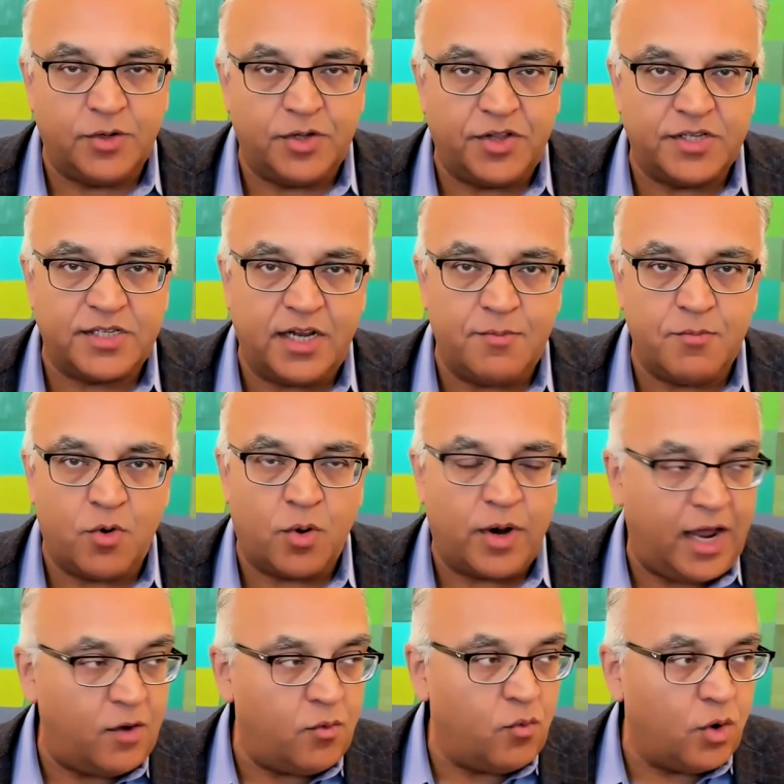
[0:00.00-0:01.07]
with this anymore,
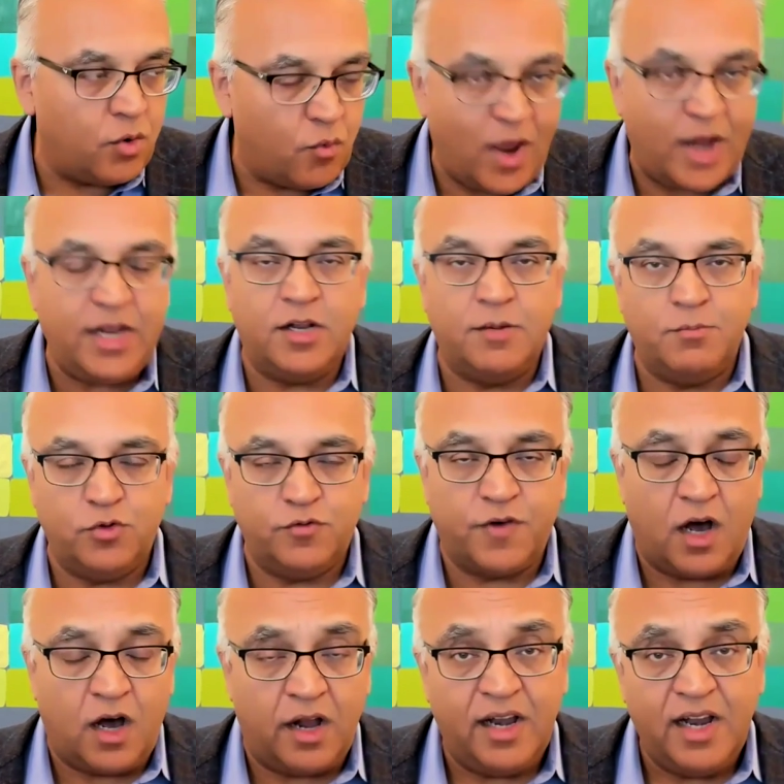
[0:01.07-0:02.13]
and we're ready to move
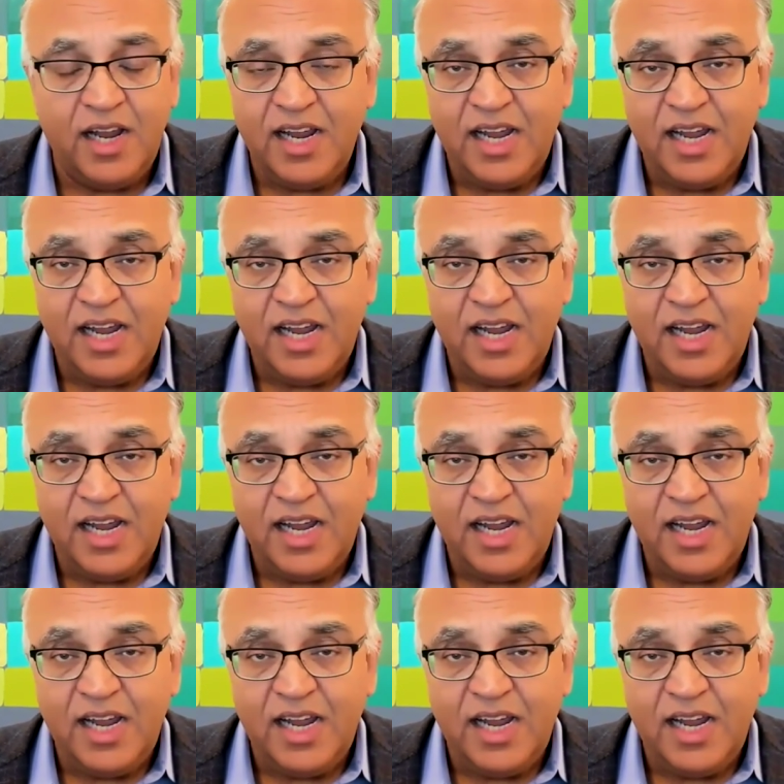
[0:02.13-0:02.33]
on.